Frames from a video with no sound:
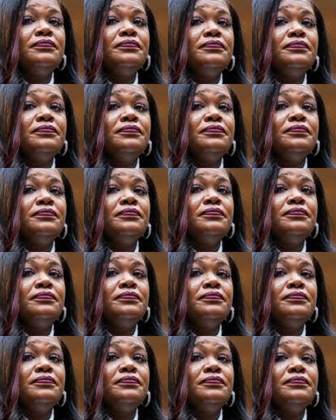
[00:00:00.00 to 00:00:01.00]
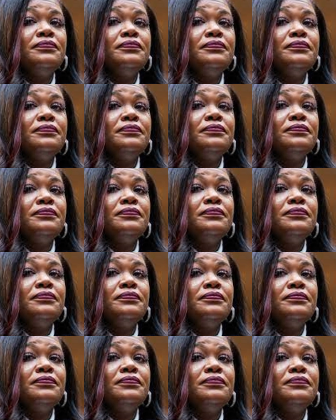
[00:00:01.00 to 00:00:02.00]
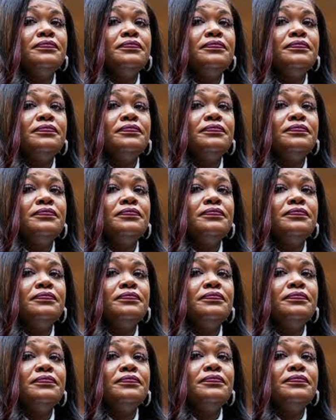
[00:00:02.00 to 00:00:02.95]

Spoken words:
Nobody speaks.